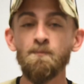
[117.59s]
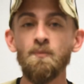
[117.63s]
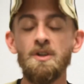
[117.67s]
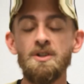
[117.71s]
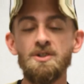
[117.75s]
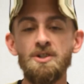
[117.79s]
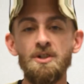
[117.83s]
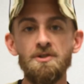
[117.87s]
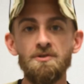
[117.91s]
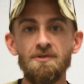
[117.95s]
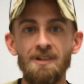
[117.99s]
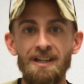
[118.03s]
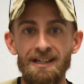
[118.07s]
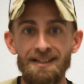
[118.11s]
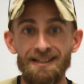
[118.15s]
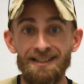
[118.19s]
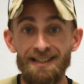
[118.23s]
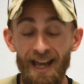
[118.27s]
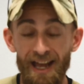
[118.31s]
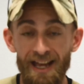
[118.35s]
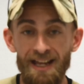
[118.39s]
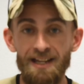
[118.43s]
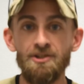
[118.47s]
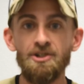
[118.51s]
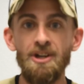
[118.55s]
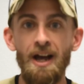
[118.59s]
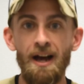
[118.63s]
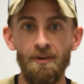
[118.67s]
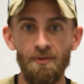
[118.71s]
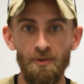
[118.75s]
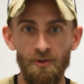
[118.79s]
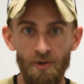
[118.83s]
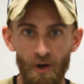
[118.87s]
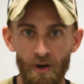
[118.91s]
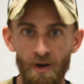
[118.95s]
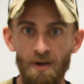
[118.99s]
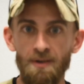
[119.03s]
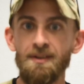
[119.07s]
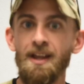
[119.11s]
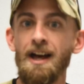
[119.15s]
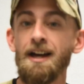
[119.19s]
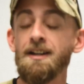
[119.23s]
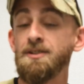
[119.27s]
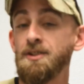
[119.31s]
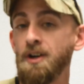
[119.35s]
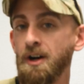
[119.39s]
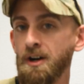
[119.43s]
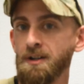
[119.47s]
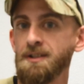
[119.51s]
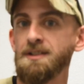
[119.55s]
so you can gauge how long
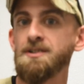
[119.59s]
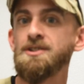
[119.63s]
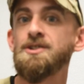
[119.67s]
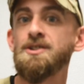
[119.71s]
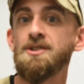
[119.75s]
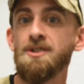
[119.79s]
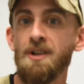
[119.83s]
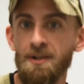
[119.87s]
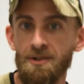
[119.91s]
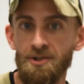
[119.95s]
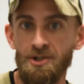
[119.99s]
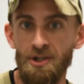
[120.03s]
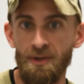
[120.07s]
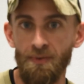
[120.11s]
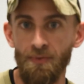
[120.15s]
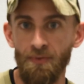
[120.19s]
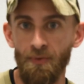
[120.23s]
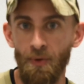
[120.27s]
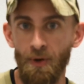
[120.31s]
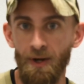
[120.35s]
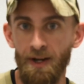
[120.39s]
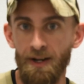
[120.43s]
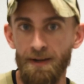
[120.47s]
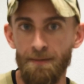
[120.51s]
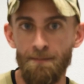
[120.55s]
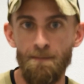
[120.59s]
that dog is searching for it.